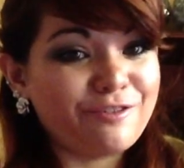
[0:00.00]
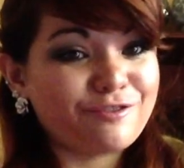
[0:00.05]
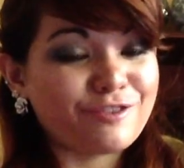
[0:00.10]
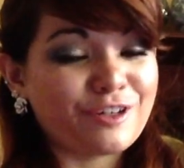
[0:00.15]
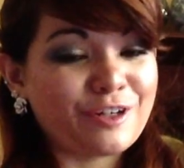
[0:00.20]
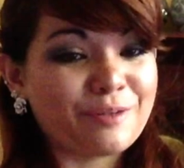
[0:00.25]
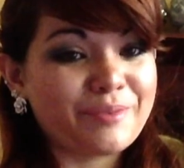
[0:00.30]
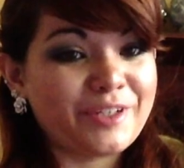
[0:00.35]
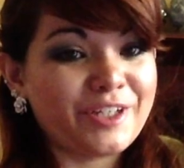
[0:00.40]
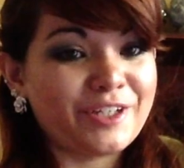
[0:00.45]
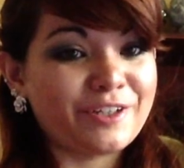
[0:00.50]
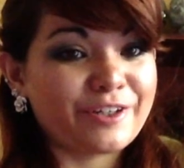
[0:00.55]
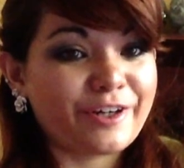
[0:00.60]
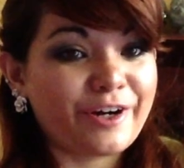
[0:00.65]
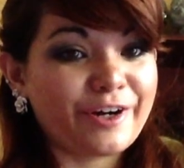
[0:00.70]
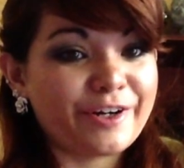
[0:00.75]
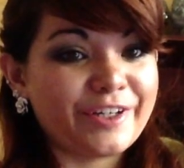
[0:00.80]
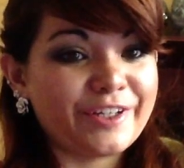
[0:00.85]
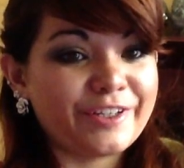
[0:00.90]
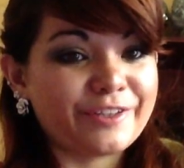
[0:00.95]
from
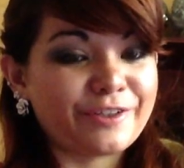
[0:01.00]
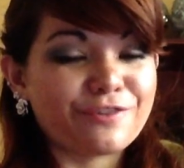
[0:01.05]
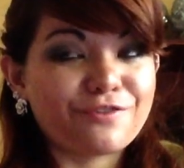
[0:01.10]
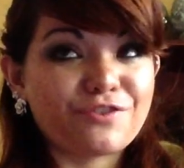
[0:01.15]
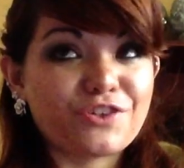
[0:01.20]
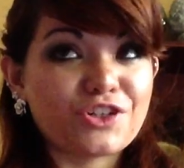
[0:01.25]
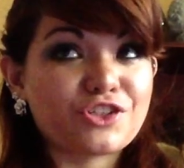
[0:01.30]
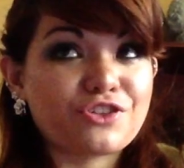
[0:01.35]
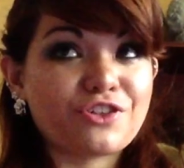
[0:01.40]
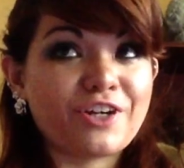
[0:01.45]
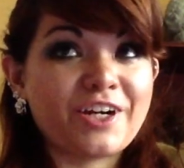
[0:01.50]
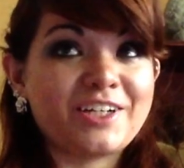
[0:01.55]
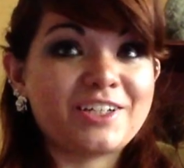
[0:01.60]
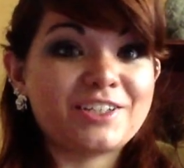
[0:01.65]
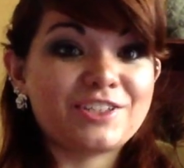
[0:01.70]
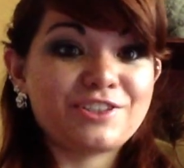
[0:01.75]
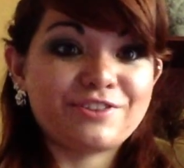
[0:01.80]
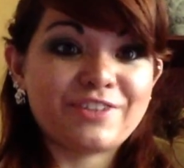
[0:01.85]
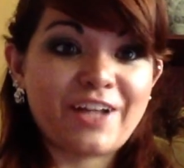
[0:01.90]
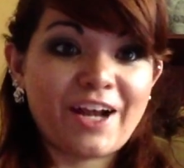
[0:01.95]
kindergarten or first grade
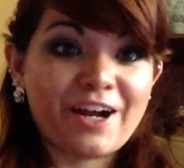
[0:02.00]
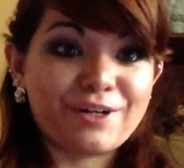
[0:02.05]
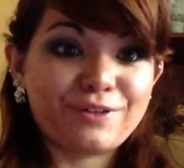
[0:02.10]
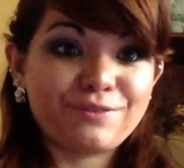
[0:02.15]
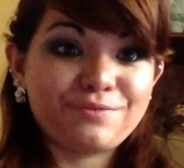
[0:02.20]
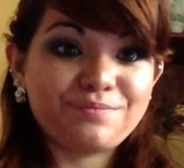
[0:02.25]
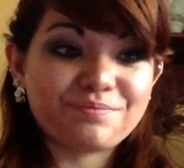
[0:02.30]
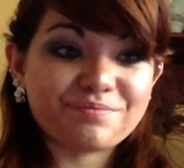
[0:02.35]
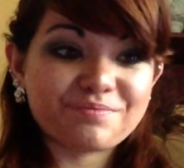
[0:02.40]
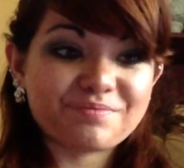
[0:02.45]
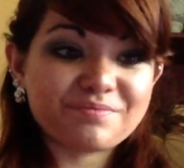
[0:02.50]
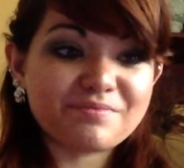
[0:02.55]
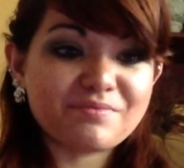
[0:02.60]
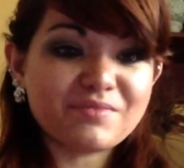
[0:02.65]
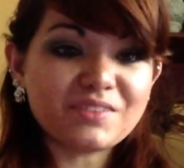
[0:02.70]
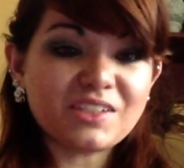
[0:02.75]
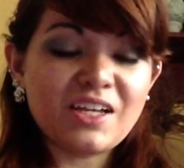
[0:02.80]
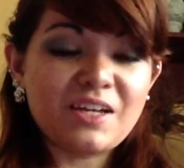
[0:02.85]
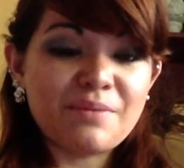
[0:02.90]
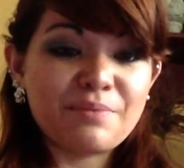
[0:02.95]
until now,
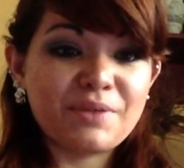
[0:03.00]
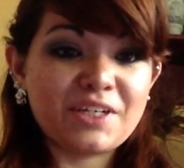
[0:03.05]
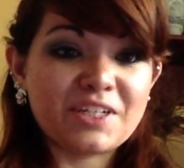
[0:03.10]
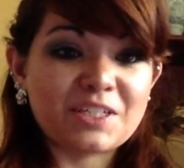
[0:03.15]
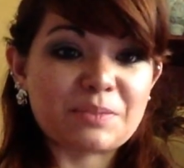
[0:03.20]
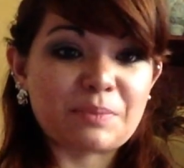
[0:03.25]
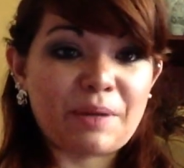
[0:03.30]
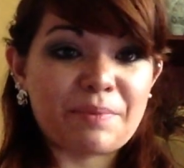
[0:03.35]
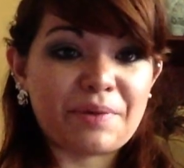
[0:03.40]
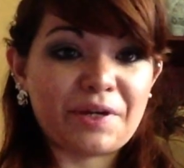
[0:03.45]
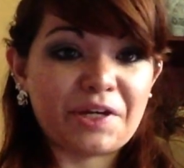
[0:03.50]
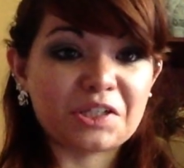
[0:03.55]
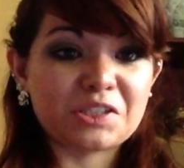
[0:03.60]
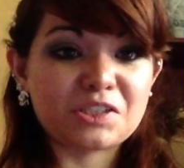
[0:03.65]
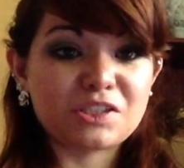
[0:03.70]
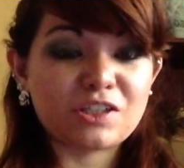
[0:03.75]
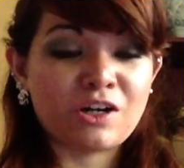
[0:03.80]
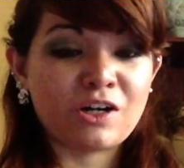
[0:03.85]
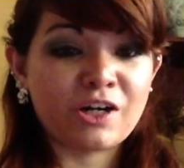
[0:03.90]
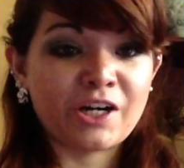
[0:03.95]
because my
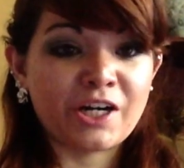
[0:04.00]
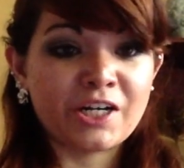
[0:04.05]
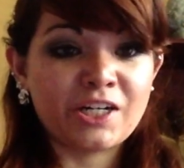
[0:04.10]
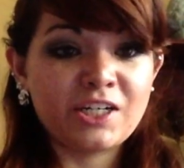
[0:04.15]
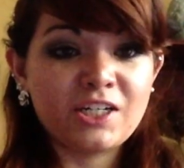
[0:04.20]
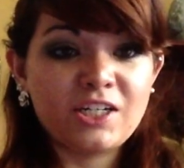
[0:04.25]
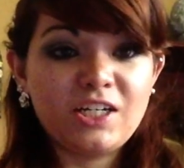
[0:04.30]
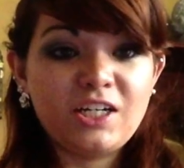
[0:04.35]
parents are